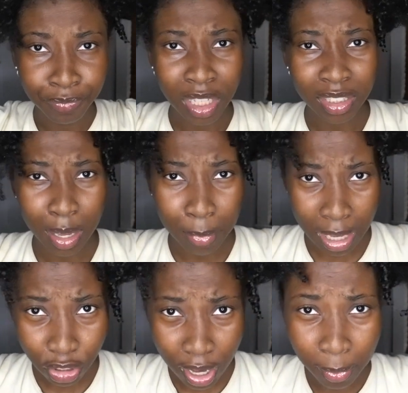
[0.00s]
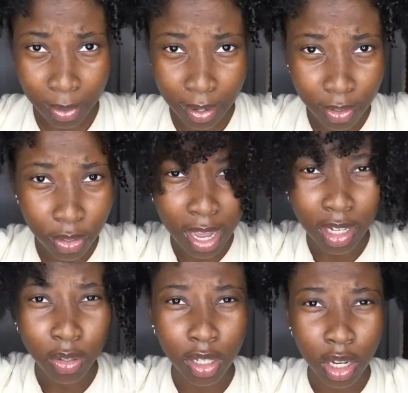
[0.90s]
semi-dry, whatever you got
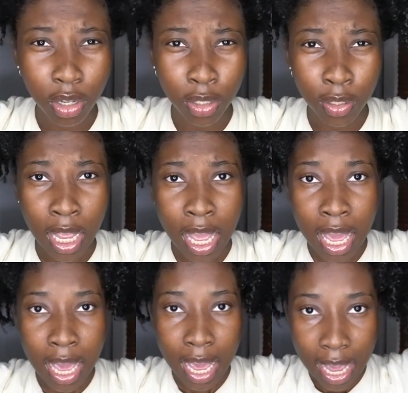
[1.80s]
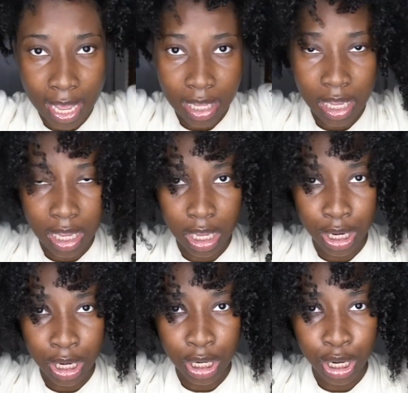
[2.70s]
going on, and
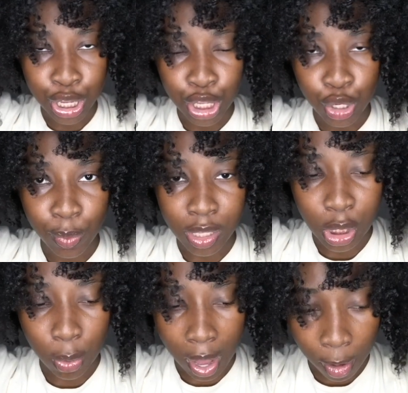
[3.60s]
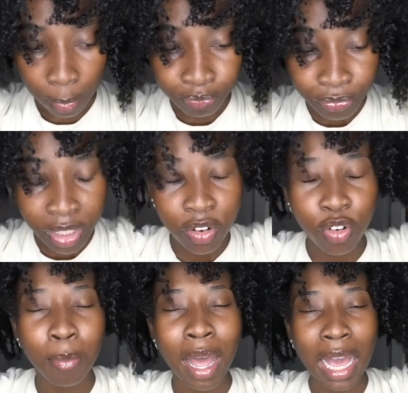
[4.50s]
then you rinse her out.
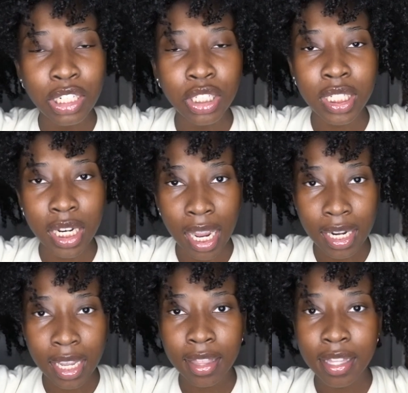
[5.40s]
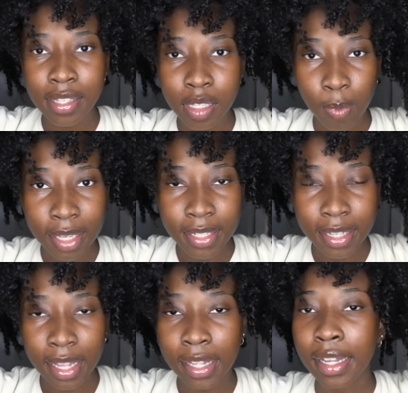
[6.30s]
From my understanding, this is
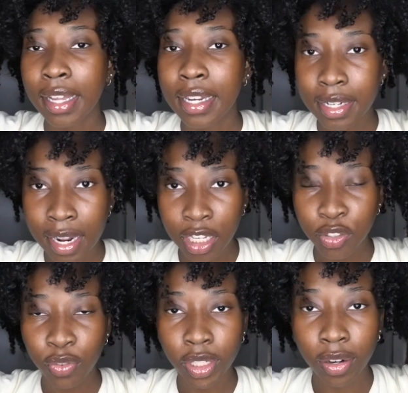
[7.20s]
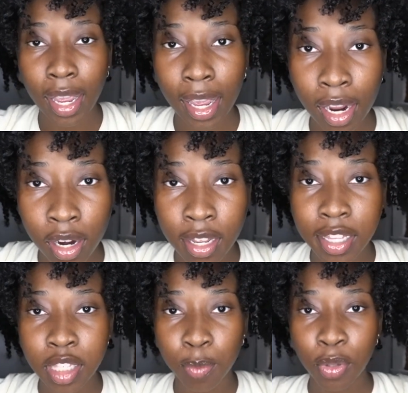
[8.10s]
basically like a detox for your hair.
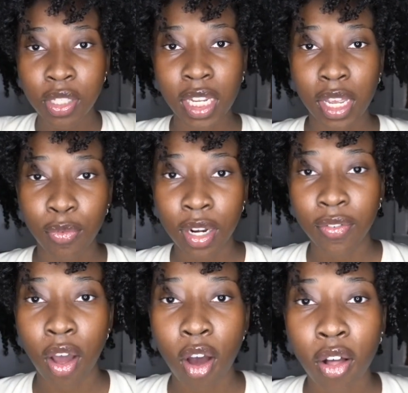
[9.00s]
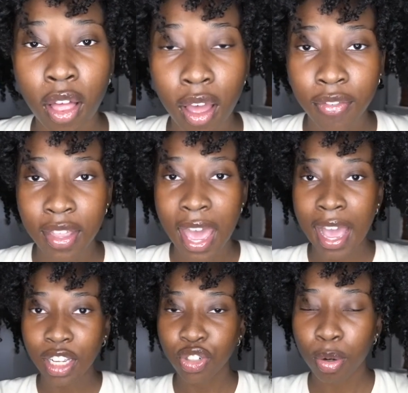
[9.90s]
It's supposed to get rid of all of that
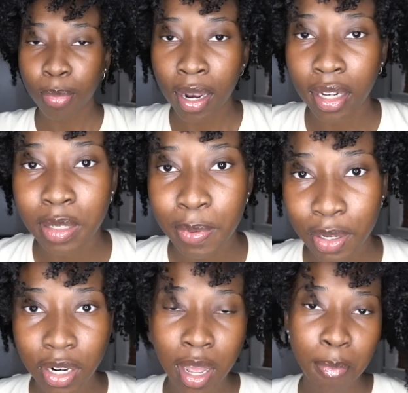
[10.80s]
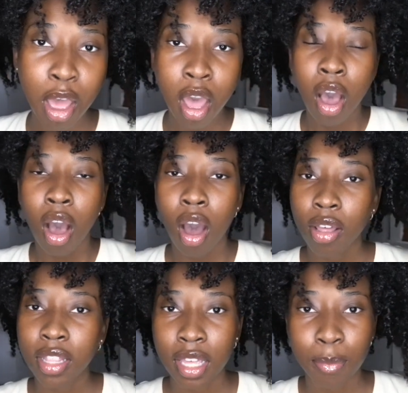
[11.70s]
extra product buildup,
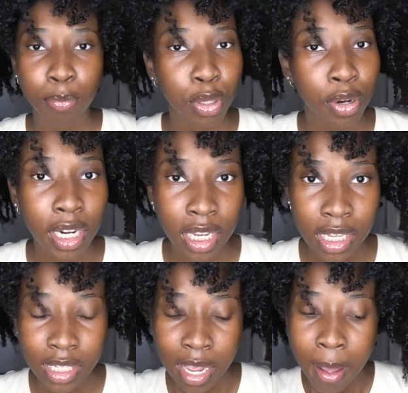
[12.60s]
all of the impurities,